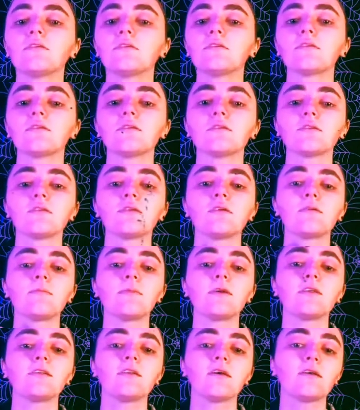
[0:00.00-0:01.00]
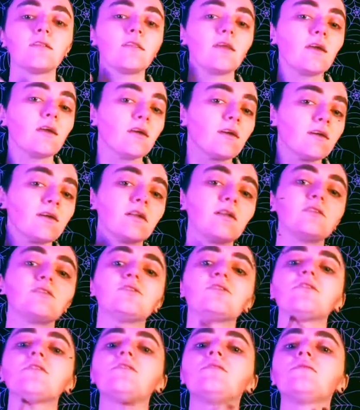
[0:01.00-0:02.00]
A little bit down there, but it
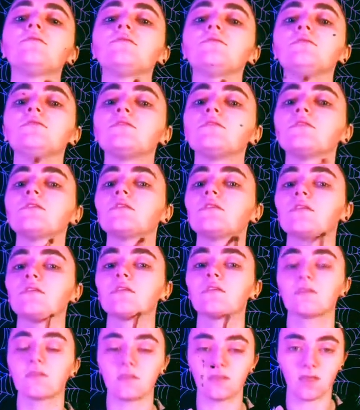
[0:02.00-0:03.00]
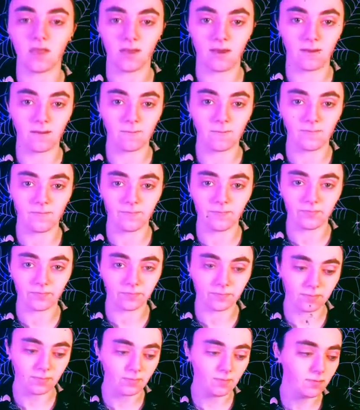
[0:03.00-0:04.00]
shows. There.
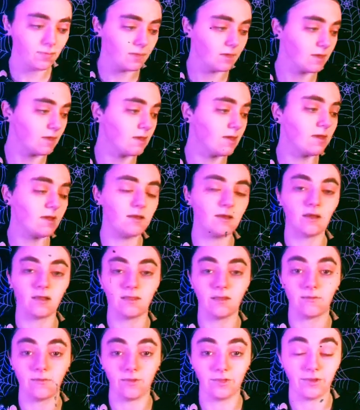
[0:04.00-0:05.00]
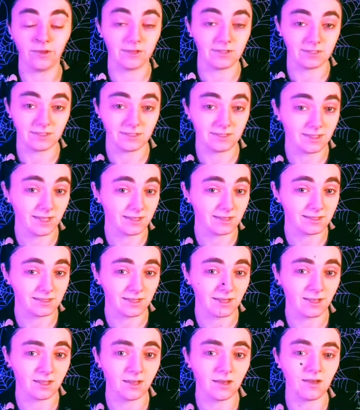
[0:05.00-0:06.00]
Now that we're looking
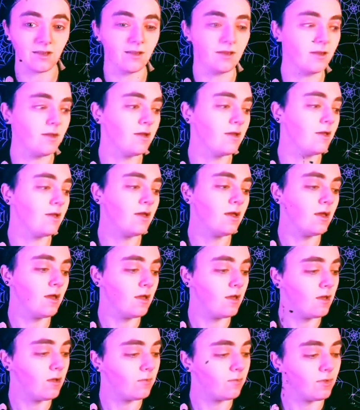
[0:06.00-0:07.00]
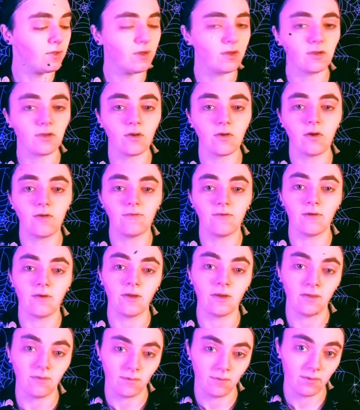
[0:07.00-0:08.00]
sexy, we're gonna go over
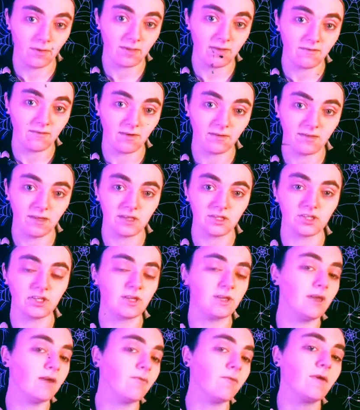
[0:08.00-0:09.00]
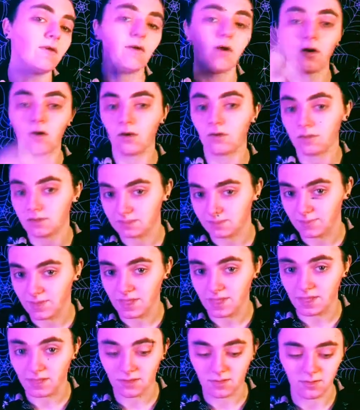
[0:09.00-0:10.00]
it with the foundation. Get rid of all this
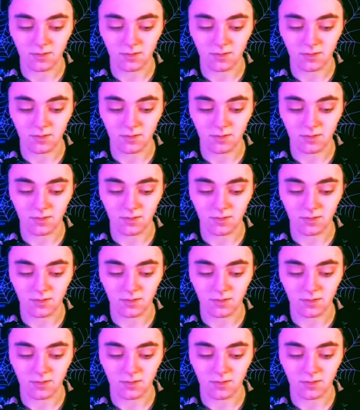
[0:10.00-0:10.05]
pink.